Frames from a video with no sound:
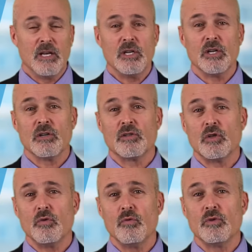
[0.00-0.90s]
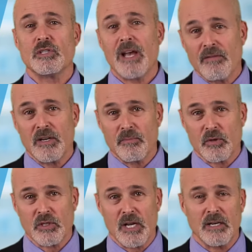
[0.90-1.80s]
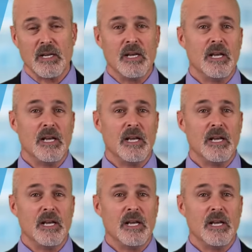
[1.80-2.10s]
Year 2, 70%,